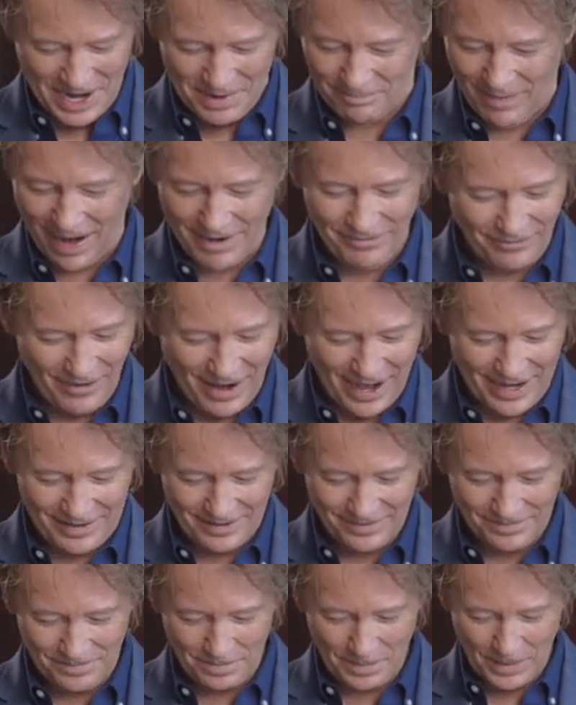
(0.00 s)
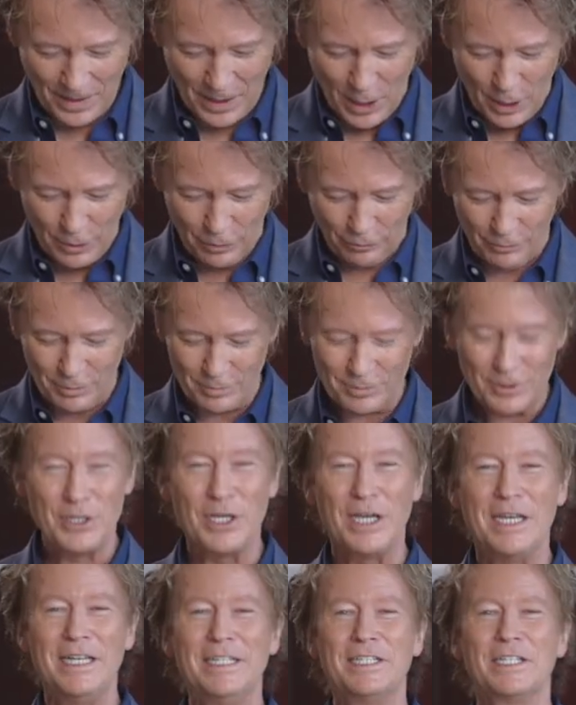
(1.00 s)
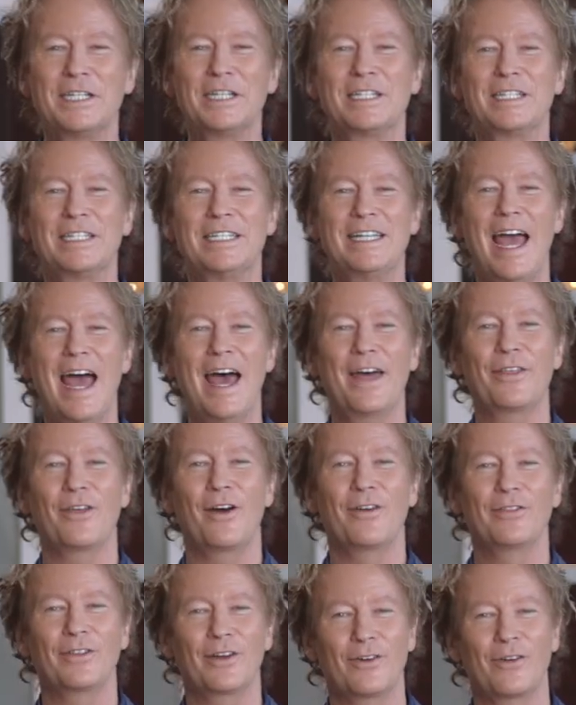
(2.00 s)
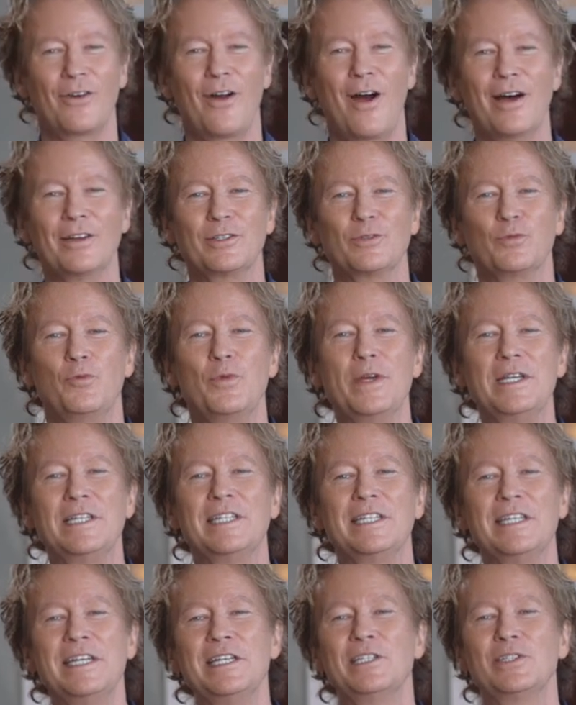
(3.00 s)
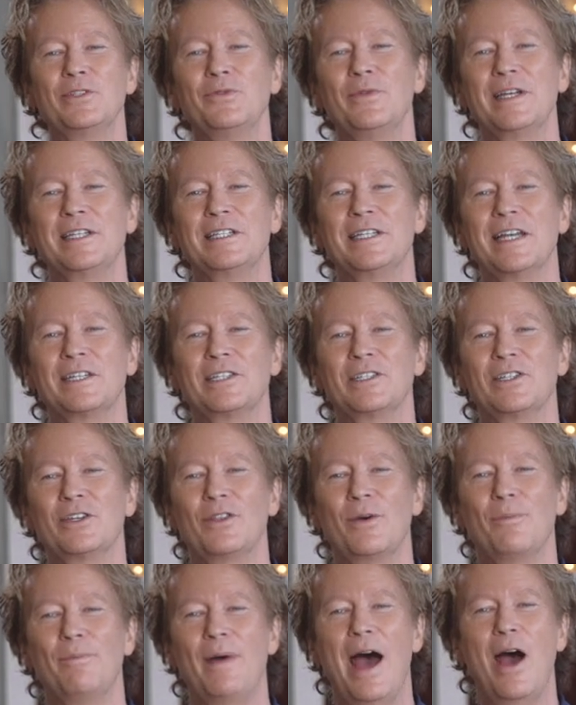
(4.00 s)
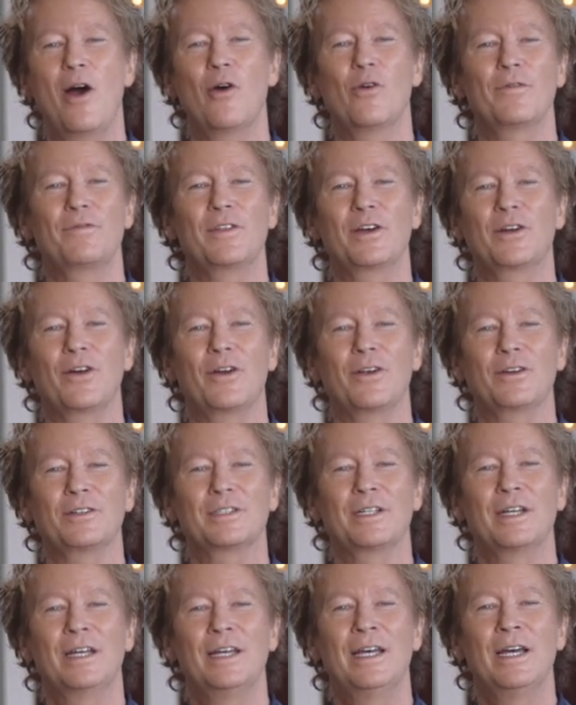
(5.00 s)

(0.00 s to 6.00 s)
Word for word: My friend, through Jesus' death on the cross, we cease to exist to the power of the curse.